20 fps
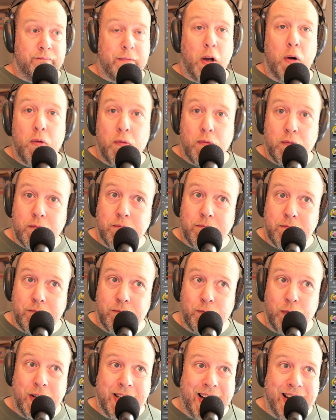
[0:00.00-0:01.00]
Oh,
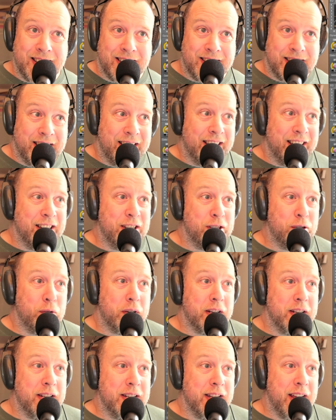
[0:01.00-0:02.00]
one last thing is you
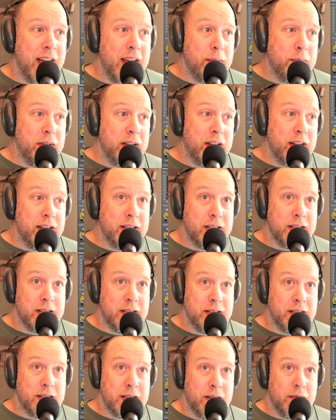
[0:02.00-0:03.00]
can name the
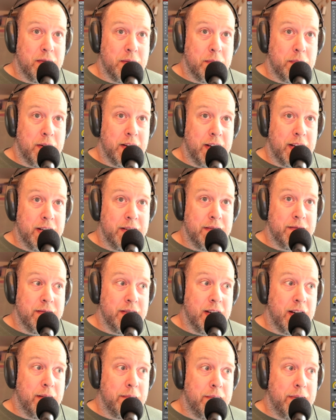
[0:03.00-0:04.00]
instance of the plugin
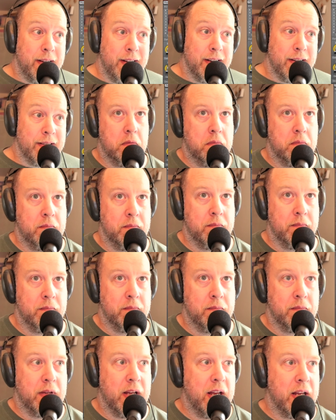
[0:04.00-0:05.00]
up here.
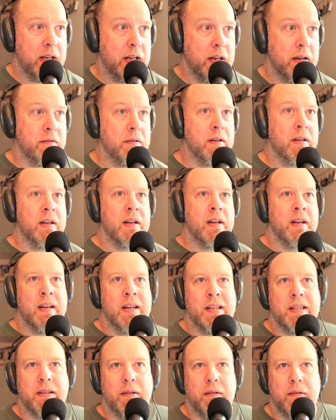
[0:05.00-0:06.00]
There you go.
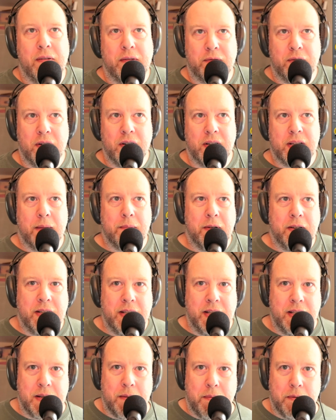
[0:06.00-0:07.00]
So if I've got a couple of
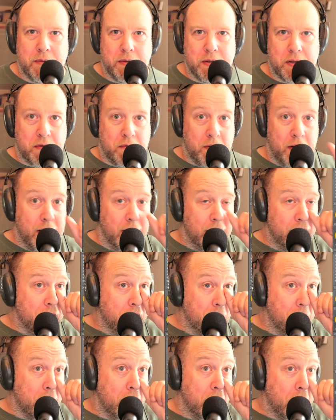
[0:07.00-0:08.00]
these up on the screen
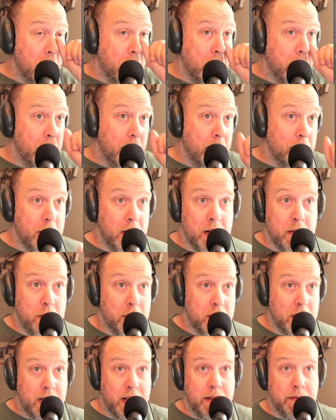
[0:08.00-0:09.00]
and I
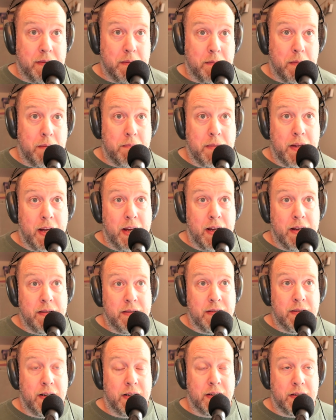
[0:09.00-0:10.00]
want to leave them up there,
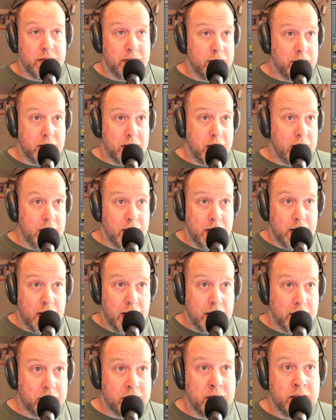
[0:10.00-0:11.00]
I can see at a
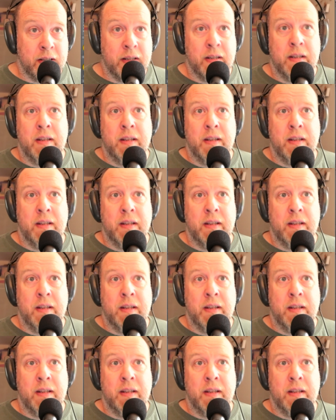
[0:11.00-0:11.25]
glance.